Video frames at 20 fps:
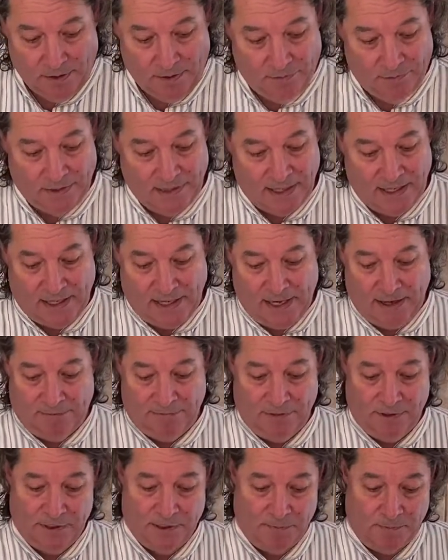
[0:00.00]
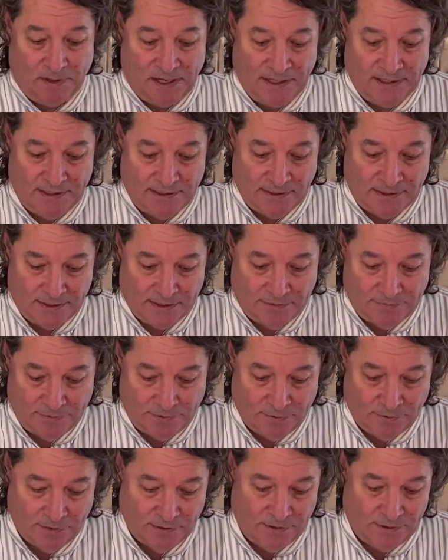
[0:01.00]
We then have the spices, of
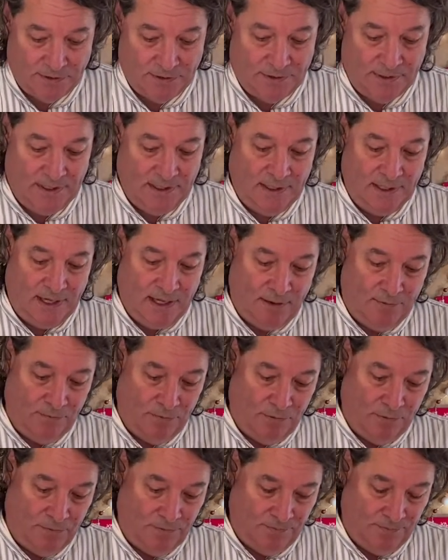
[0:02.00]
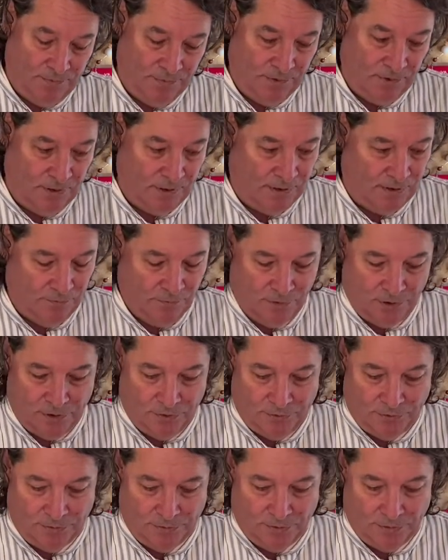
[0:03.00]
course, and we'll go
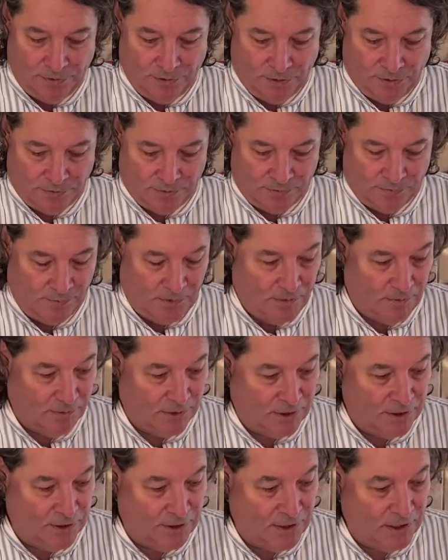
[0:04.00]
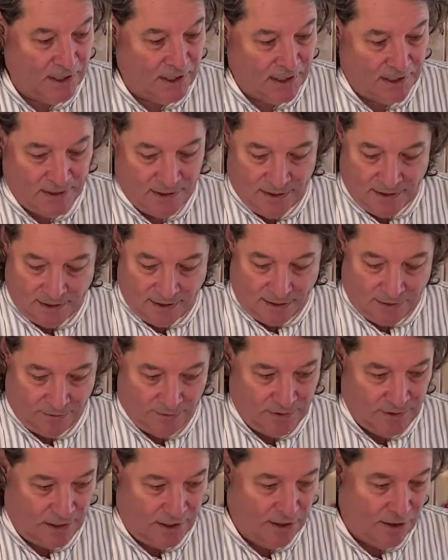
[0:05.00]
through those while we're cooking,
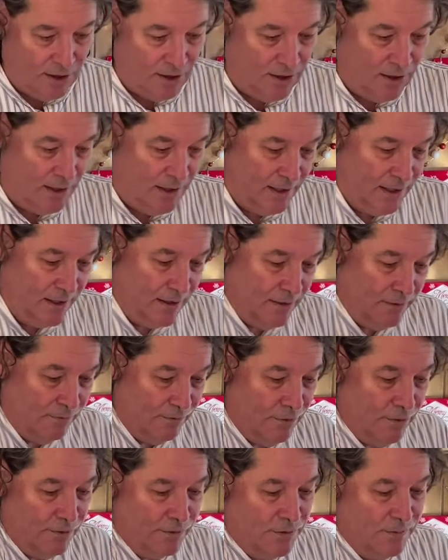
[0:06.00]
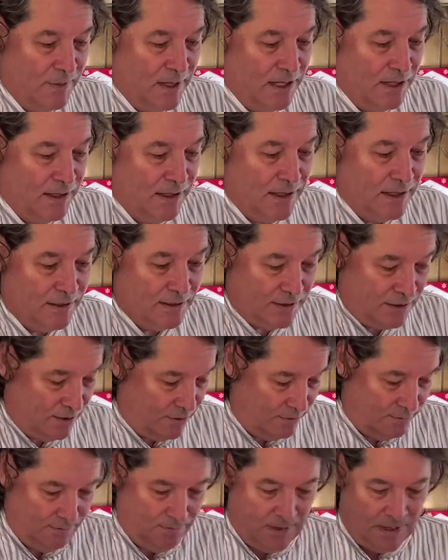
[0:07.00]
including garlic and rosemary and
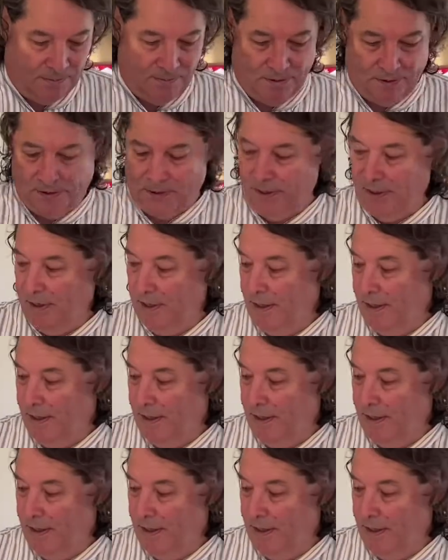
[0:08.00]
salt and pepper.